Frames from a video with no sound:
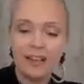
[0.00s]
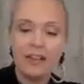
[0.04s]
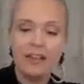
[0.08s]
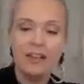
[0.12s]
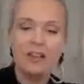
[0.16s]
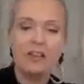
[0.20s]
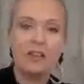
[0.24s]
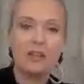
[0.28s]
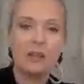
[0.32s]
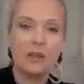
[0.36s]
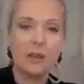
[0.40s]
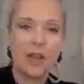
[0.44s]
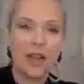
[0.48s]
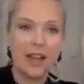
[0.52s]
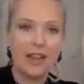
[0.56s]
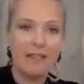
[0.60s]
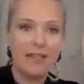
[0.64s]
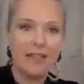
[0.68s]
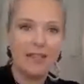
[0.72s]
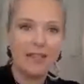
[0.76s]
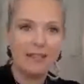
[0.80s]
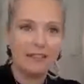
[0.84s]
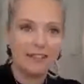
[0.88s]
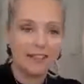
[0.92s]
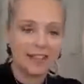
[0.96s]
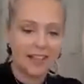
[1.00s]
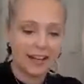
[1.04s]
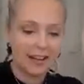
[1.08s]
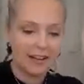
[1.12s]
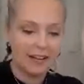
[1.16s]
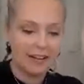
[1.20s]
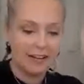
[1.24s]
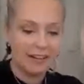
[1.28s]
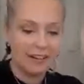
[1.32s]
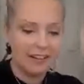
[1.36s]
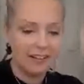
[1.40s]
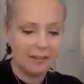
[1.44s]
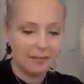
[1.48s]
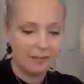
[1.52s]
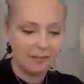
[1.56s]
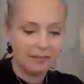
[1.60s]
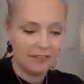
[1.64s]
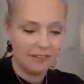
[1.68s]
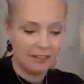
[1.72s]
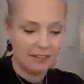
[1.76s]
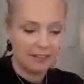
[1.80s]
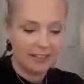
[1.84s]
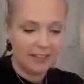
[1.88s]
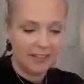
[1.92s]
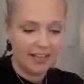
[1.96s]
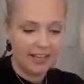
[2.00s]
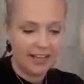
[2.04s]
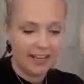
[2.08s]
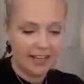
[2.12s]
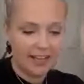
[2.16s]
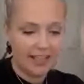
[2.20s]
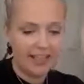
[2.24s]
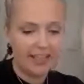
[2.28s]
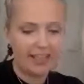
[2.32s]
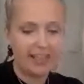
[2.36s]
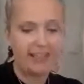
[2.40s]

So you have it together like